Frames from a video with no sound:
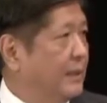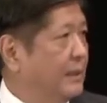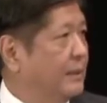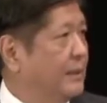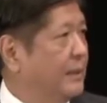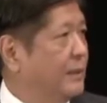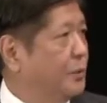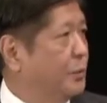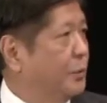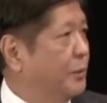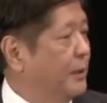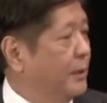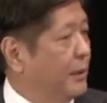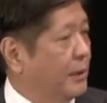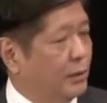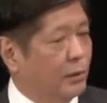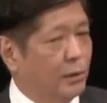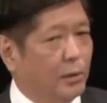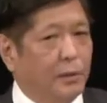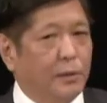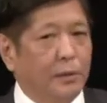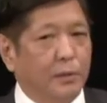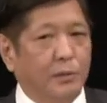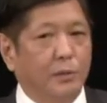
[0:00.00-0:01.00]
that we are
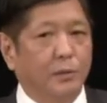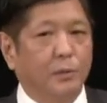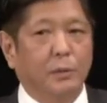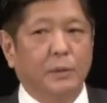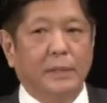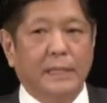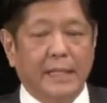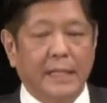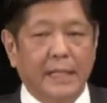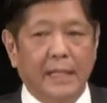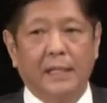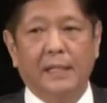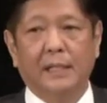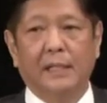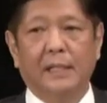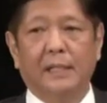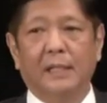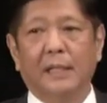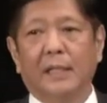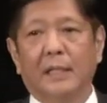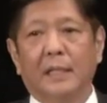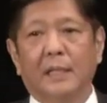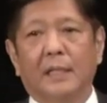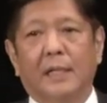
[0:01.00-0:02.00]
going to need
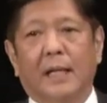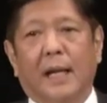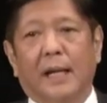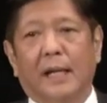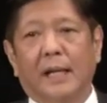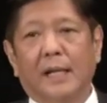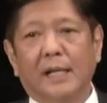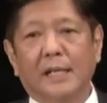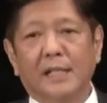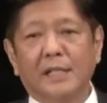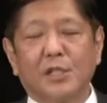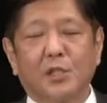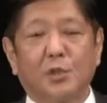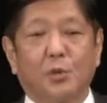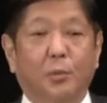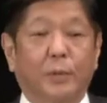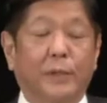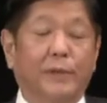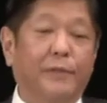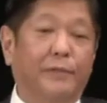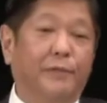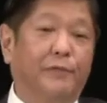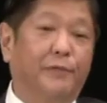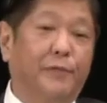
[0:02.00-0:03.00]
as
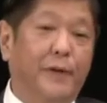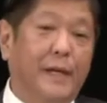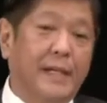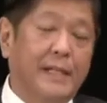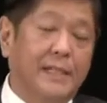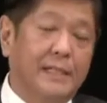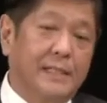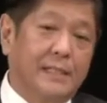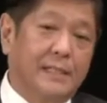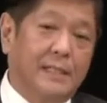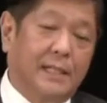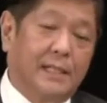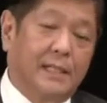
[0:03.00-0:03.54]
we face